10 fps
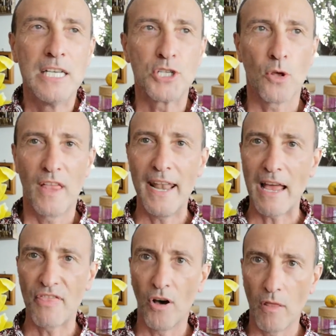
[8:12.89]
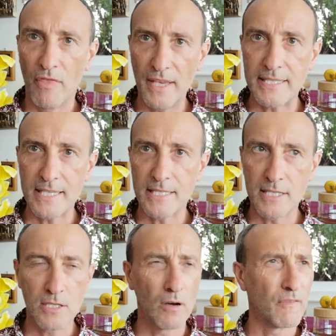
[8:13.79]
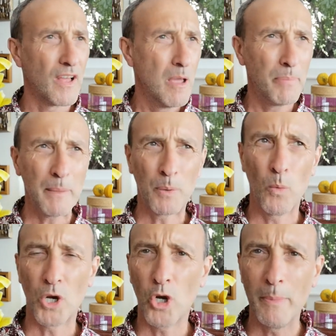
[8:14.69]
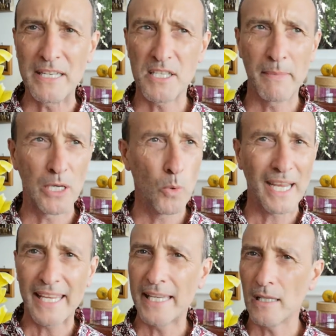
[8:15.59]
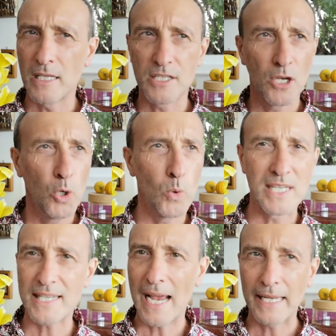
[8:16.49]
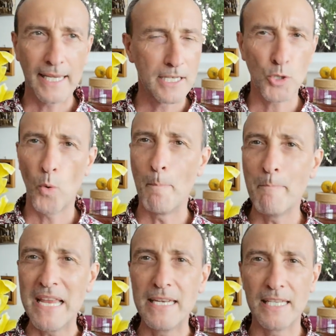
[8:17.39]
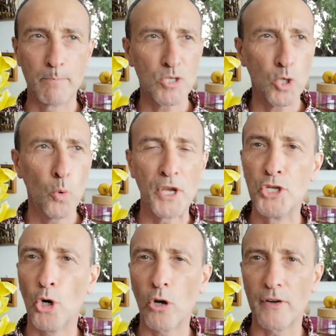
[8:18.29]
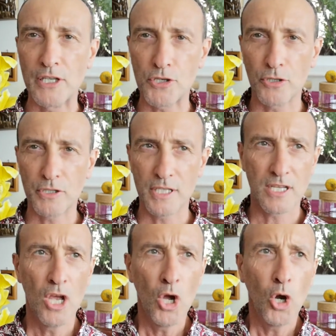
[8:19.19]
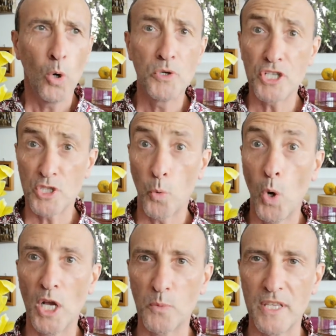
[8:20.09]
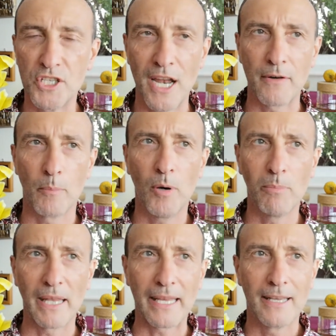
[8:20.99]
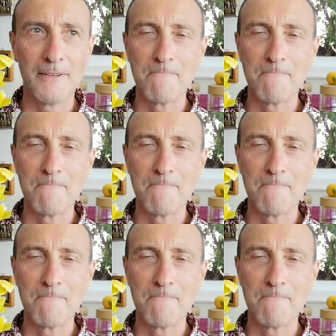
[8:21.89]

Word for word: So then I thought, this is the stuff. People were coming to me who were healers, who were psychics, who were mediums, who were yoga instructors, who just worked with the general public.